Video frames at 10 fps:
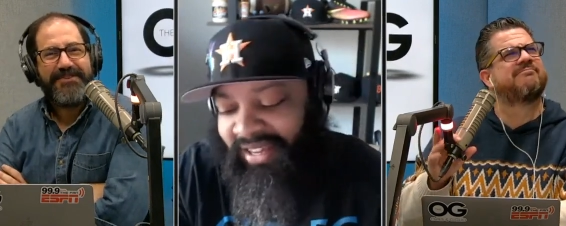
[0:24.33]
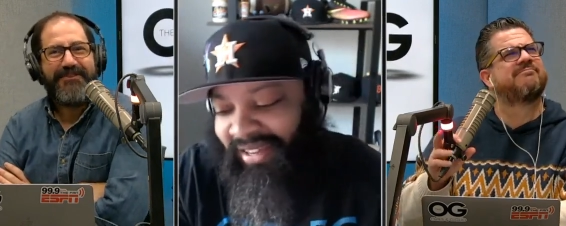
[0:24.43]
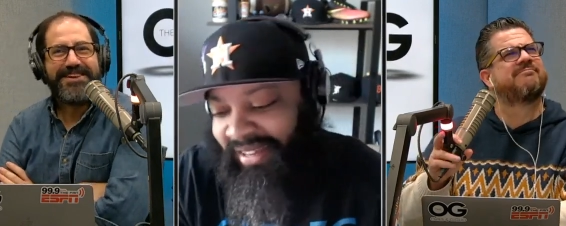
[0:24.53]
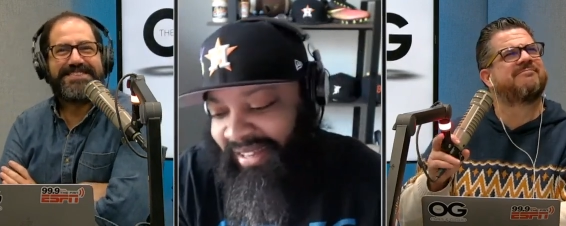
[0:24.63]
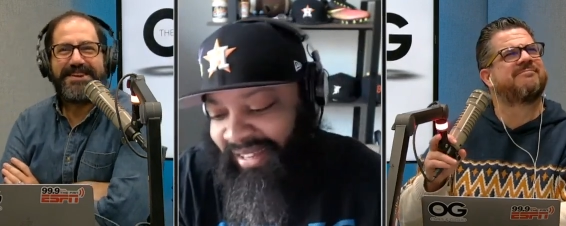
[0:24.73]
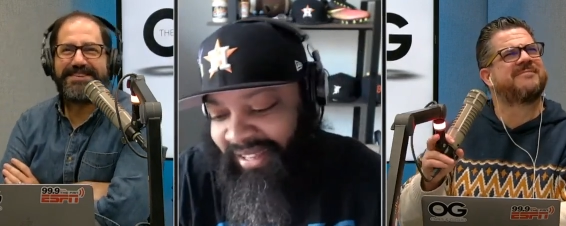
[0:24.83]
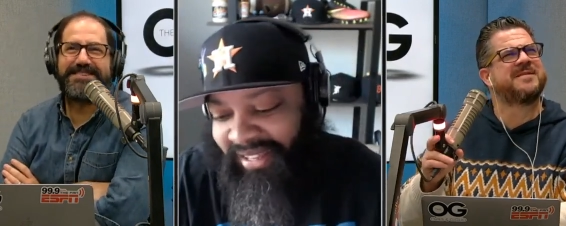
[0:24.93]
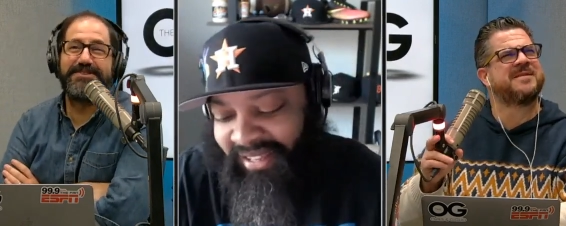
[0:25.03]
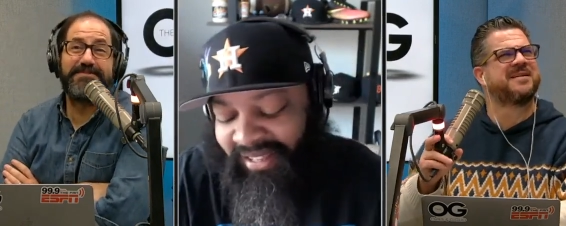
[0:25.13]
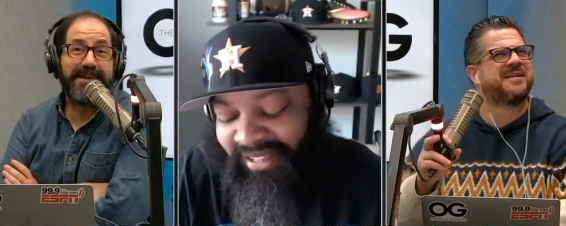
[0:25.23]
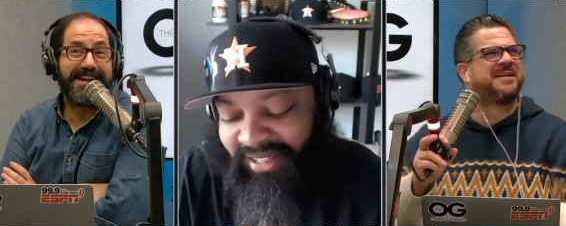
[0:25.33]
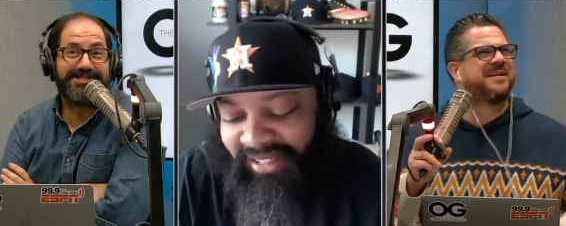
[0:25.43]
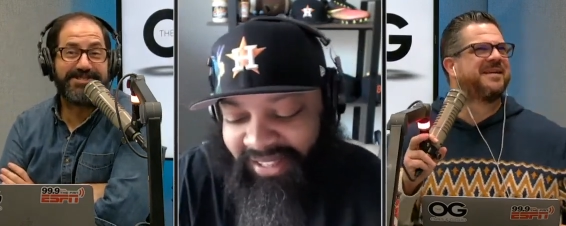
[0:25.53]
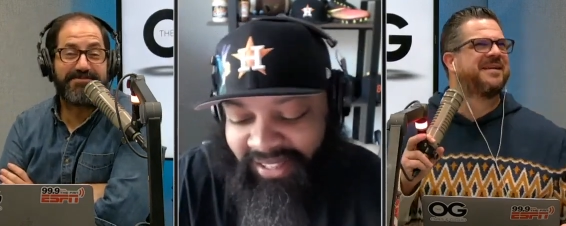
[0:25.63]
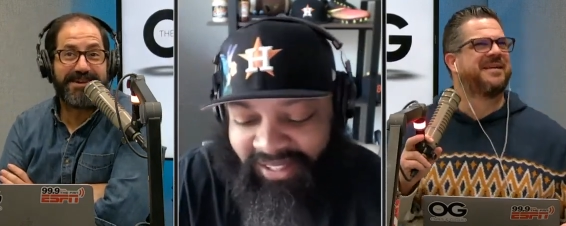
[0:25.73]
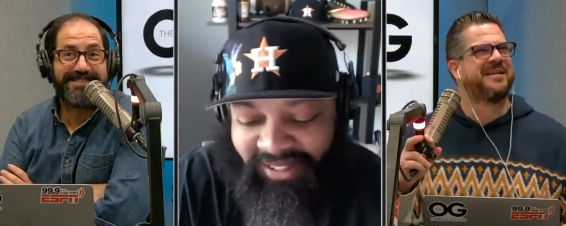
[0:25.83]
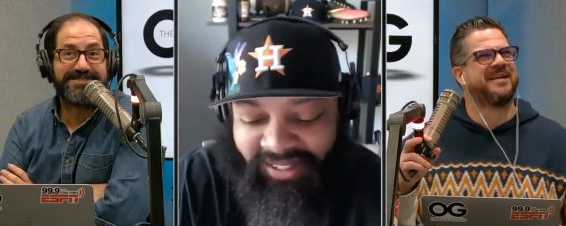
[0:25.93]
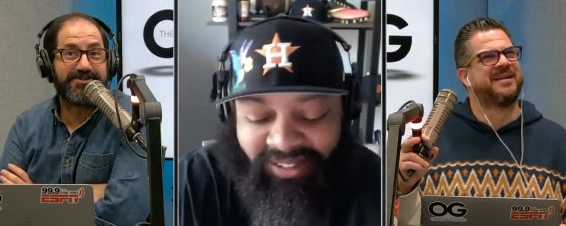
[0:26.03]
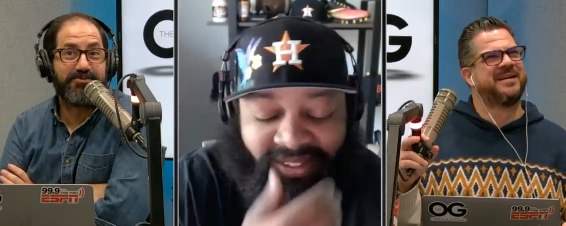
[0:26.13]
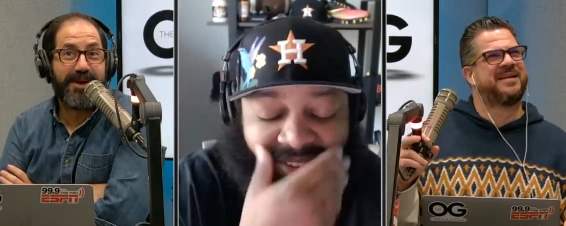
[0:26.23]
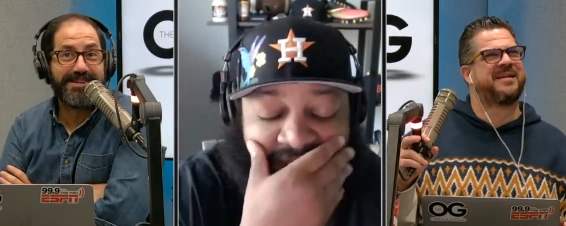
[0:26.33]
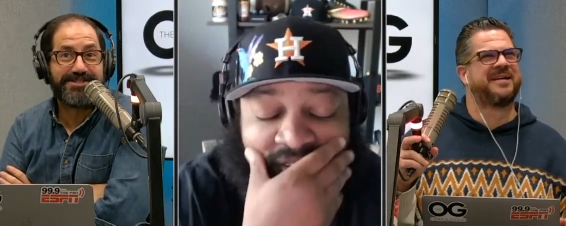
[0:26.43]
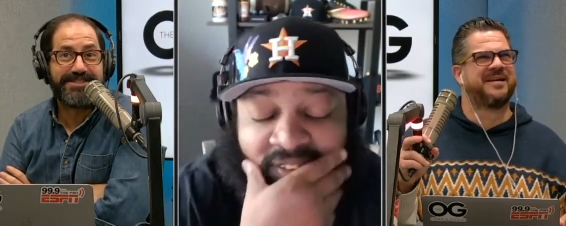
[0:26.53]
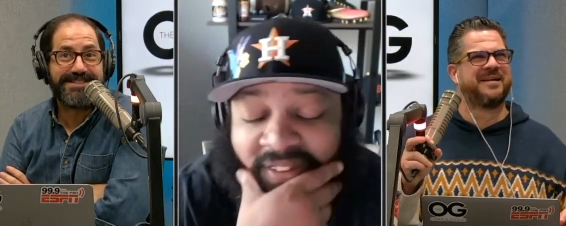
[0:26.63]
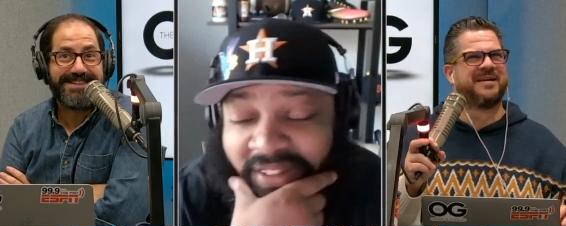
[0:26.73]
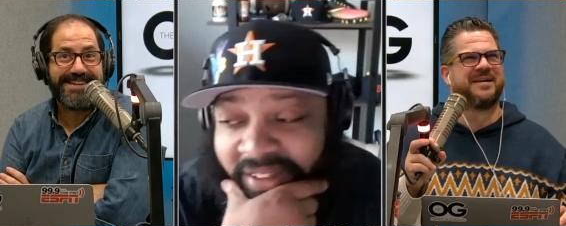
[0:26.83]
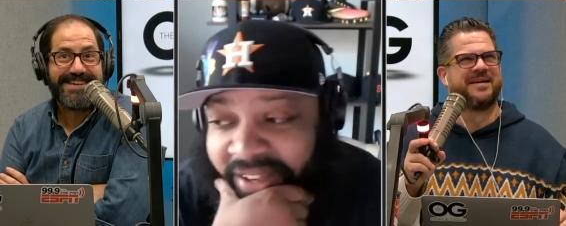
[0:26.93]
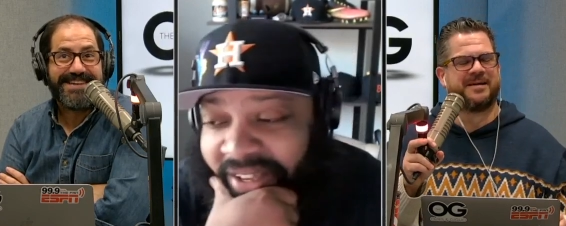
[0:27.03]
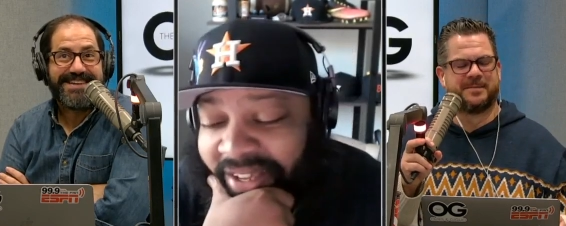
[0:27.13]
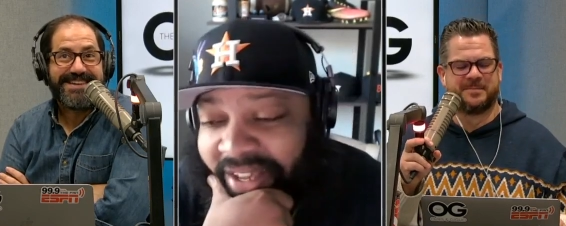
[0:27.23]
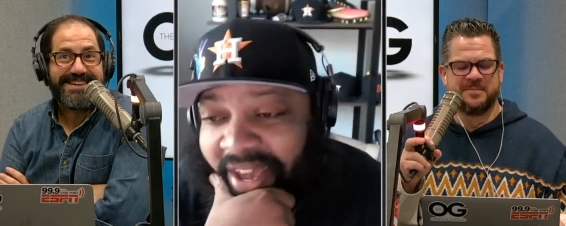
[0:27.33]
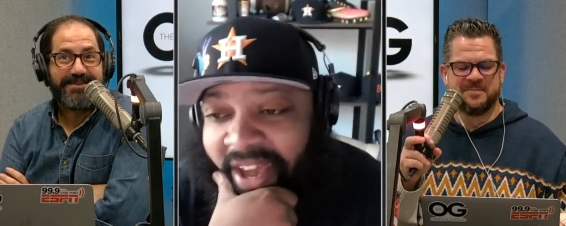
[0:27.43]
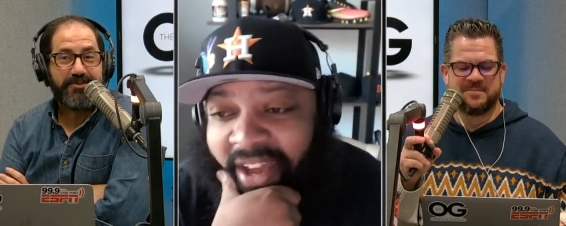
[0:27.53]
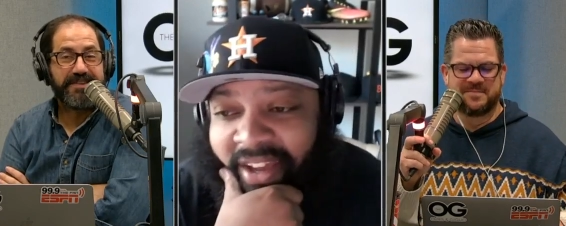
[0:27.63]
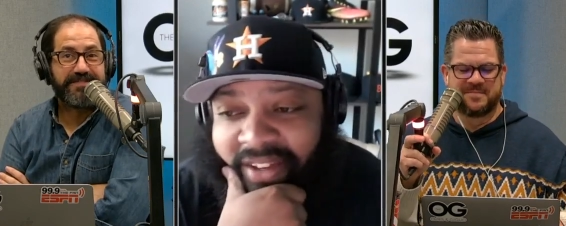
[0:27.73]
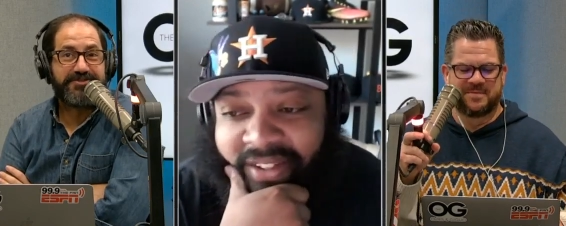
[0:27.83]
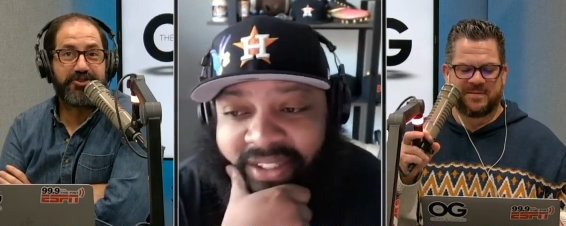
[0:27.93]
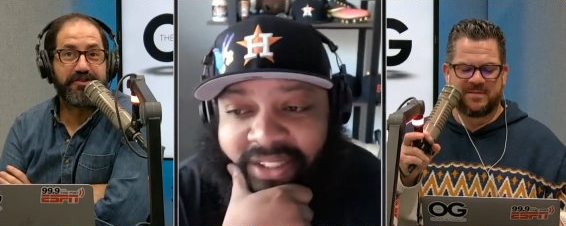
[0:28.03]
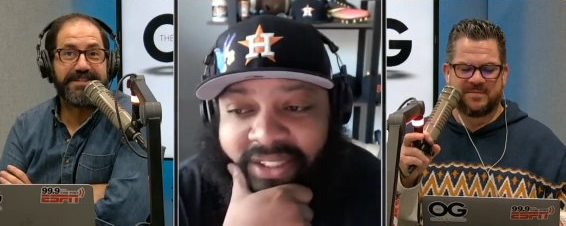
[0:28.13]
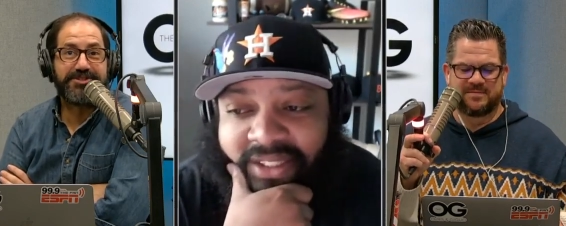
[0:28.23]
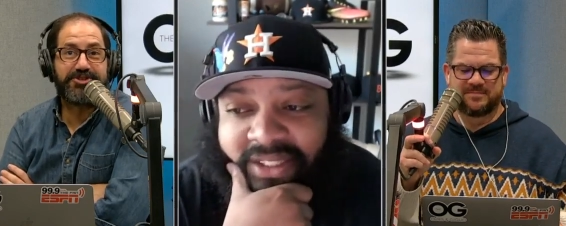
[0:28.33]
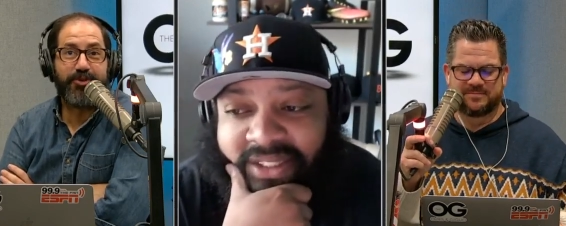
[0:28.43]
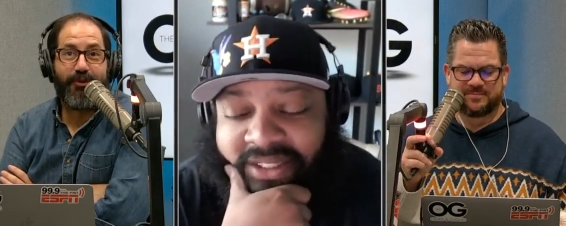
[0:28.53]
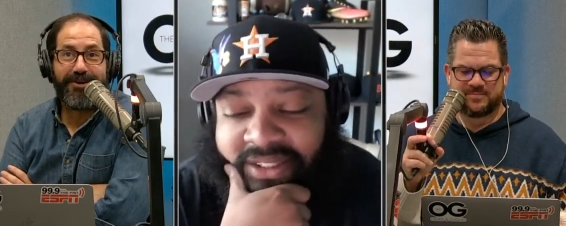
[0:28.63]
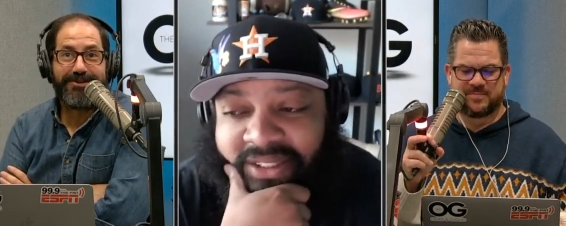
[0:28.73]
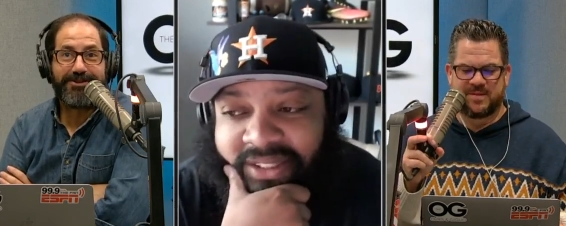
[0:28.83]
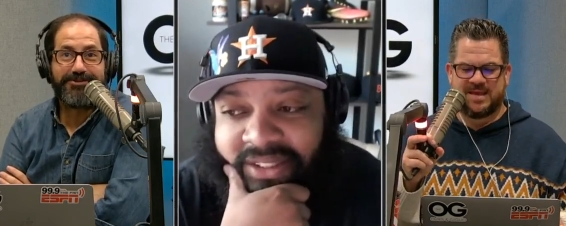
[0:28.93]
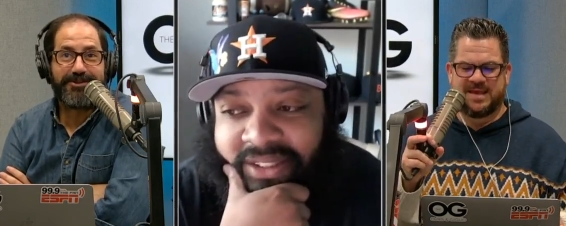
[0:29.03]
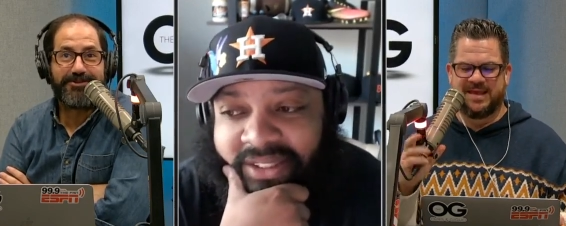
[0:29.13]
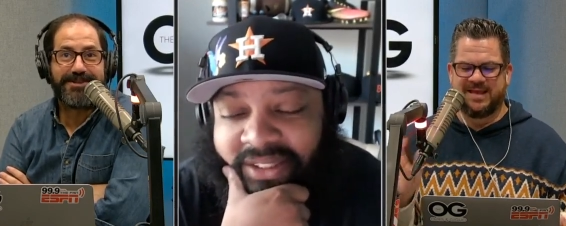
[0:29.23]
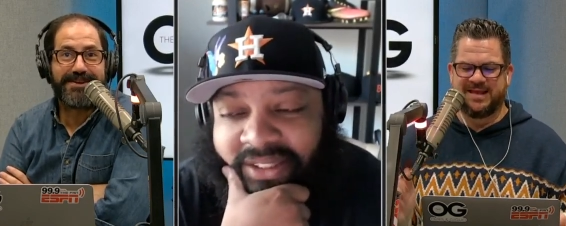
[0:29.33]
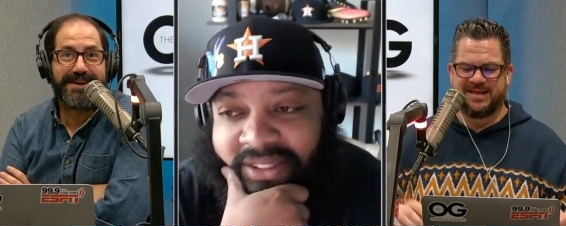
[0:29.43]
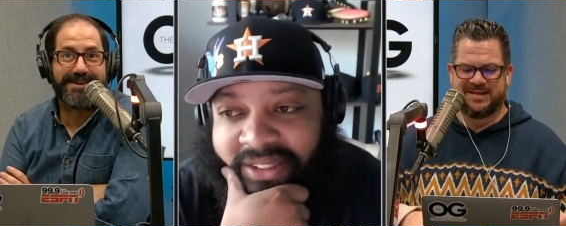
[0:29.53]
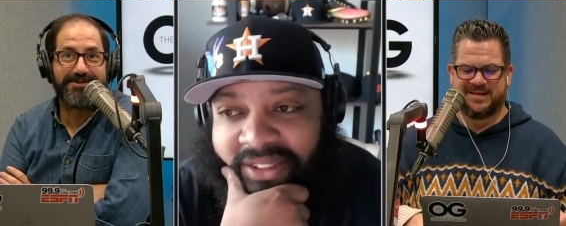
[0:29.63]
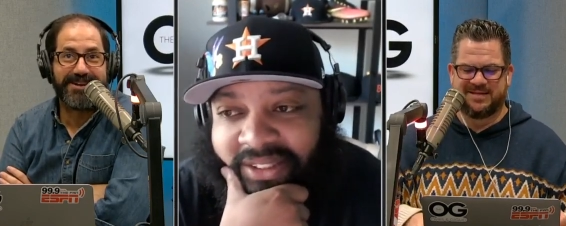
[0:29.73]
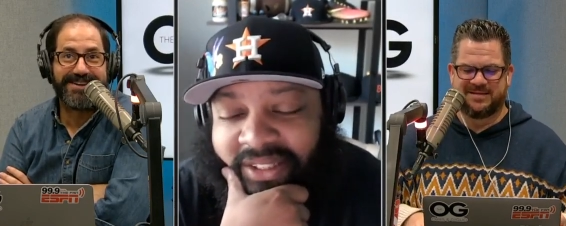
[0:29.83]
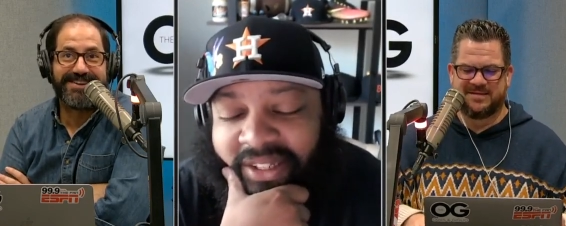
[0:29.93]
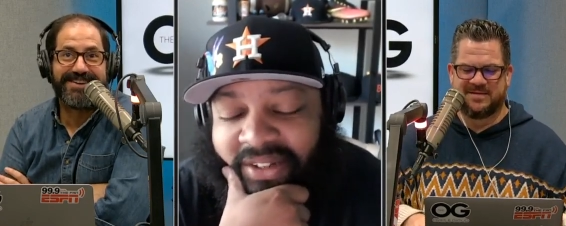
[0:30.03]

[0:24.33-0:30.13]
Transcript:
Speaker 1: what is, excuse me, a gingerbread situation? Was yeah. this Jersey Shore? What are, what are we talking about here?